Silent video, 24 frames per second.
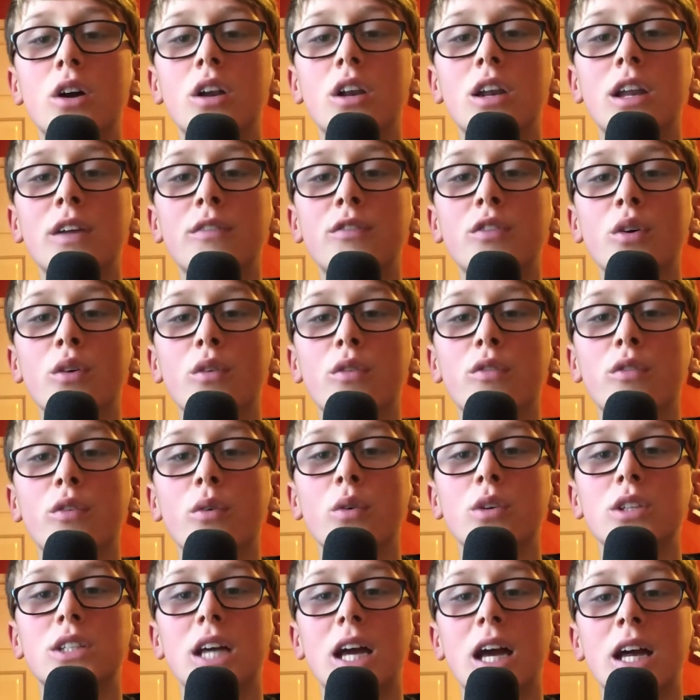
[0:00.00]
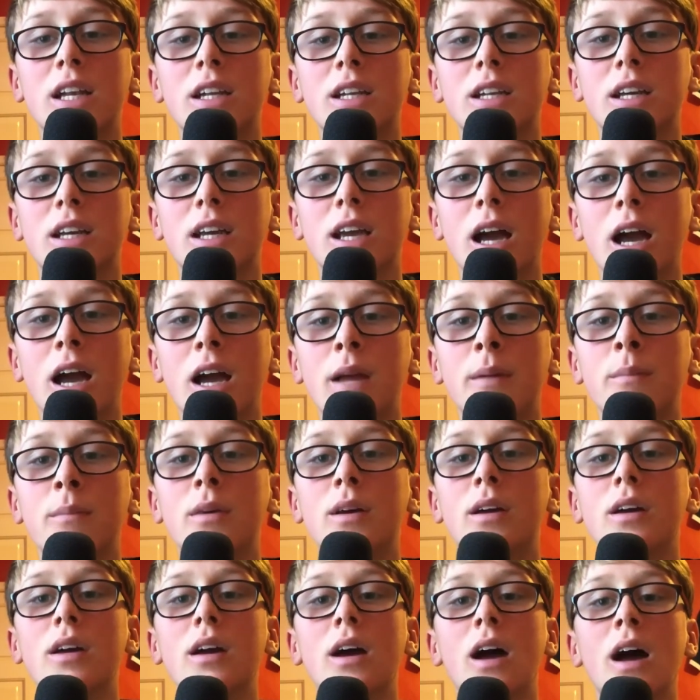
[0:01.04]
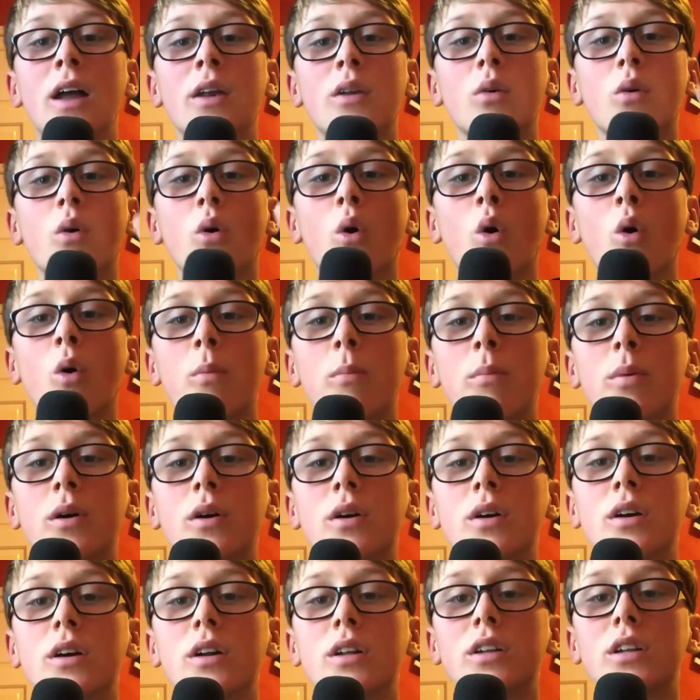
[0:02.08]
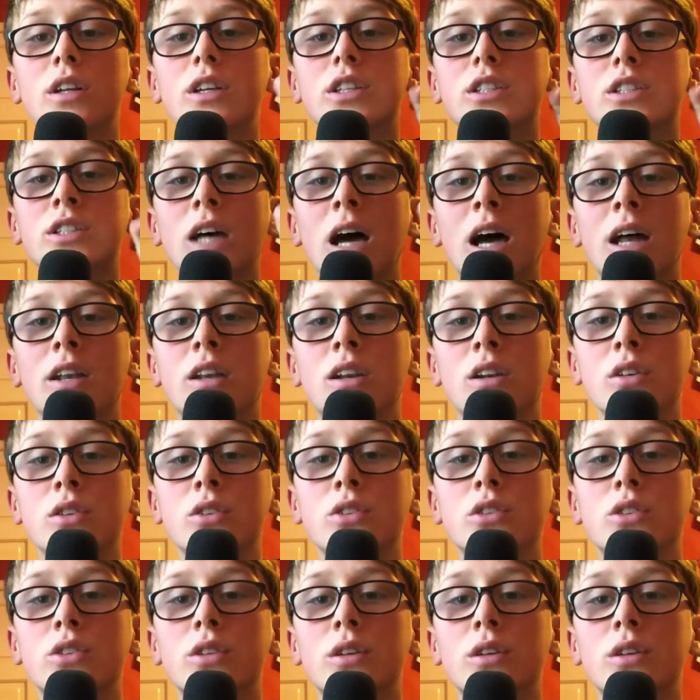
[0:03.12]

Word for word: Leave your thoughts ahead of the game and up the Saddlers.